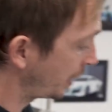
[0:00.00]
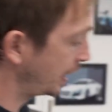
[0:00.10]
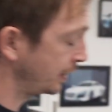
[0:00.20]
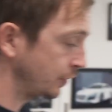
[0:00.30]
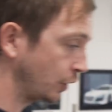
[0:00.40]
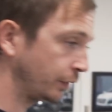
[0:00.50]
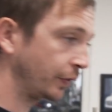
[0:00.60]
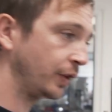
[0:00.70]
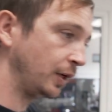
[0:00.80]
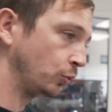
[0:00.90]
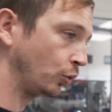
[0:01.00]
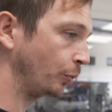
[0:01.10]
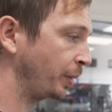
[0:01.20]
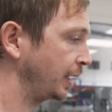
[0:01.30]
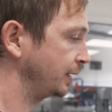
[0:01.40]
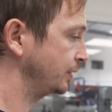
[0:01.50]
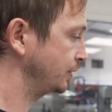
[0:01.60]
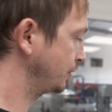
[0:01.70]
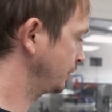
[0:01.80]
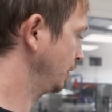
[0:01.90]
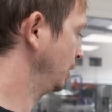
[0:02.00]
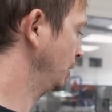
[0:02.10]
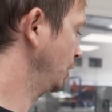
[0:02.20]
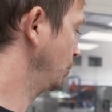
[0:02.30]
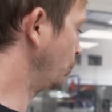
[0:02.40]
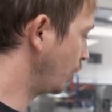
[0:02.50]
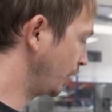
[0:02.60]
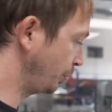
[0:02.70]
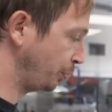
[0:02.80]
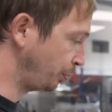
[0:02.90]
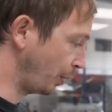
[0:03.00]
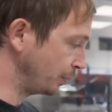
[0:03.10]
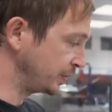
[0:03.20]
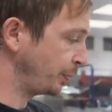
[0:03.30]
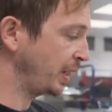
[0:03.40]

pins over thin wall pins, why bottoms of